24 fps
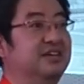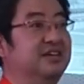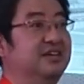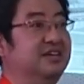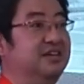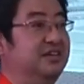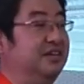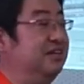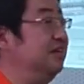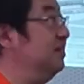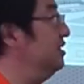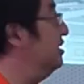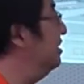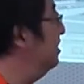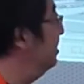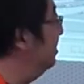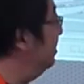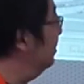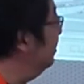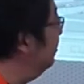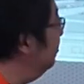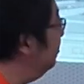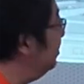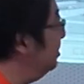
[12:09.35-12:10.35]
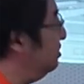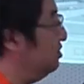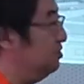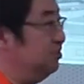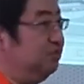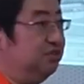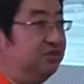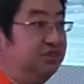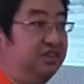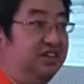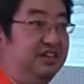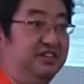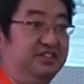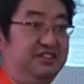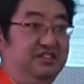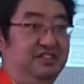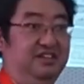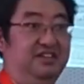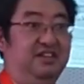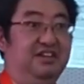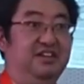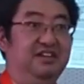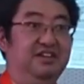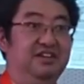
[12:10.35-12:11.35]
You can Google it uh,
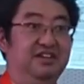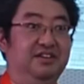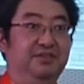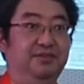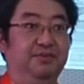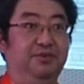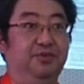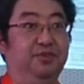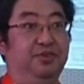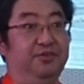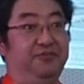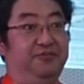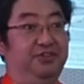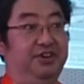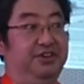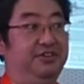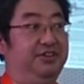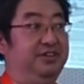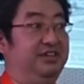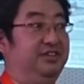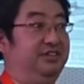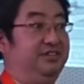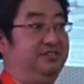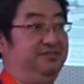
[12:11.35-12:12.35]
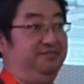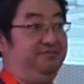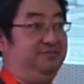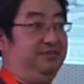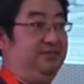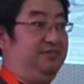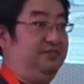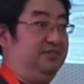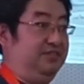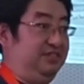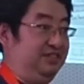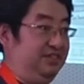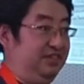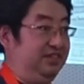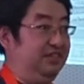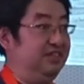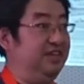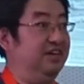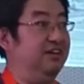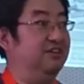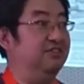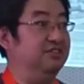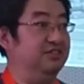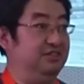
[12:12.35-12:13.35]
with a very detailed
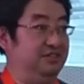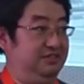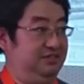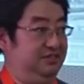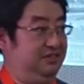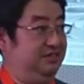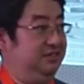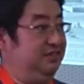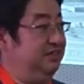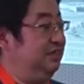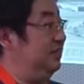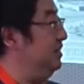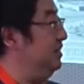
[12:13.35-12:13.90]
example